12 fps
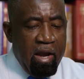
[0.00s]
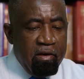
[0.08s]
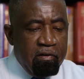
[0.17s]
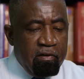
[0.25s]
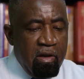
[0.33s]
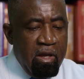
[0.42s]

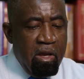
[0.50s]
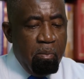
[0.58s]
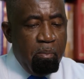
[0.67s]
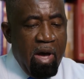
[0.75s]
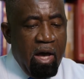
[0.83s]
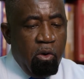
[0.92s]
coupled
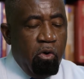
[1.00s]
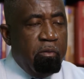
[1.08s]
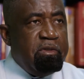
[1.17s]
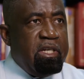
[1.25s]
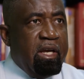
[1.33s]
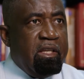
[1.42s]
with
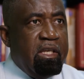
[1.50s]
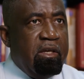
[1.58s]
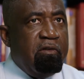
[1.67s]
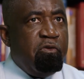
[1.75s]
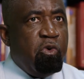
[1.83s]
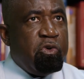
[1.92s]
other
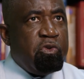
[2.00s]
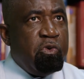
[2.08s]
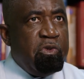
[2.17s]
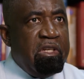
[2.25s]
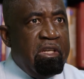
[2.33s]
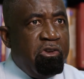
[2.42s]
alternative
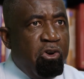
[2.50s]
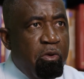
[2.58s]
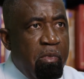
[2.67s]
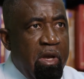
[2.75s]
holistic treatments,